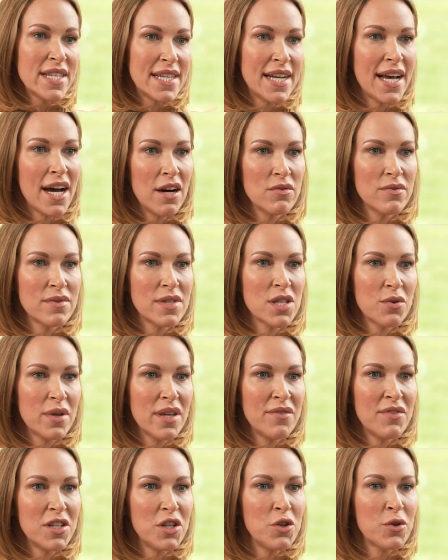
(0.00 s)
it out. So
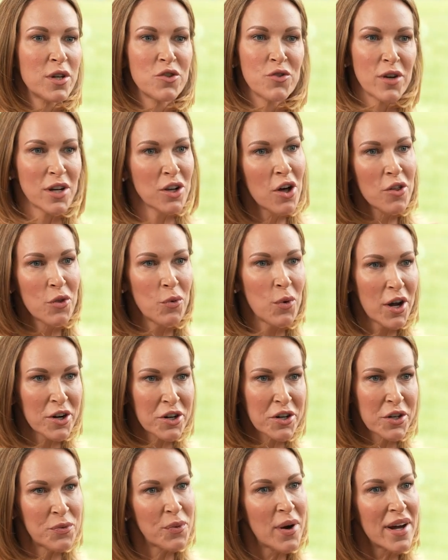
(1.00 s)
even you could drink all the water
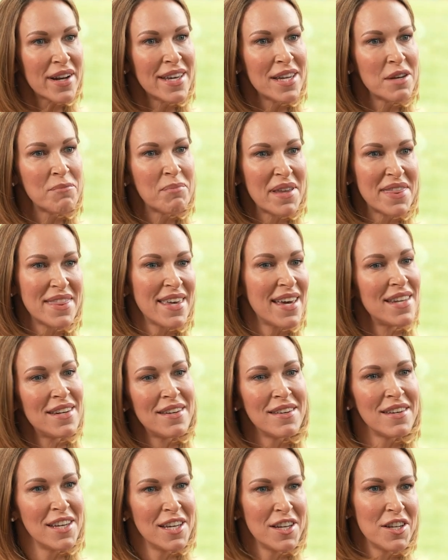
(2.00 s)
you wanted, but
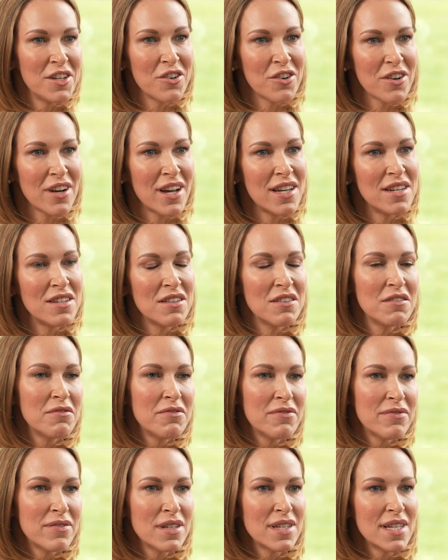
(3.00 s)
then you're kind of